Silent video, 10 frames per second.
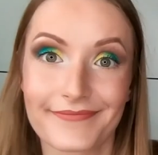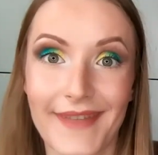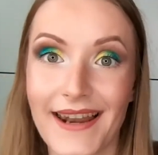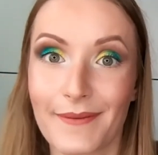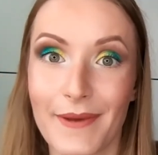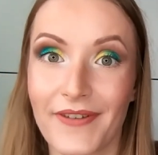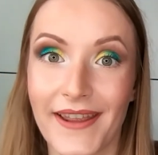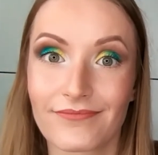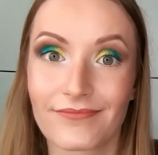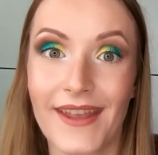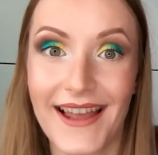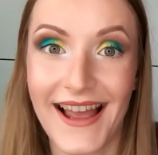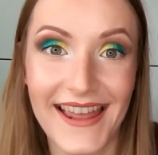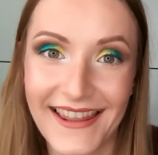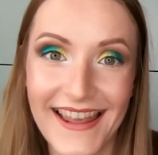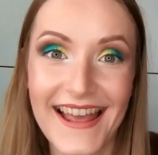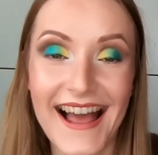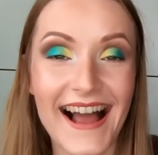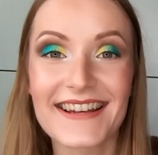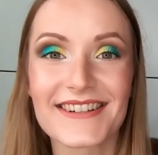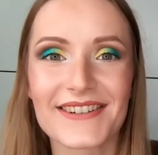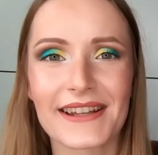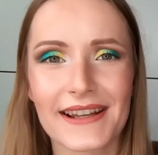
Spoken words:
are not my thing. I don't know, like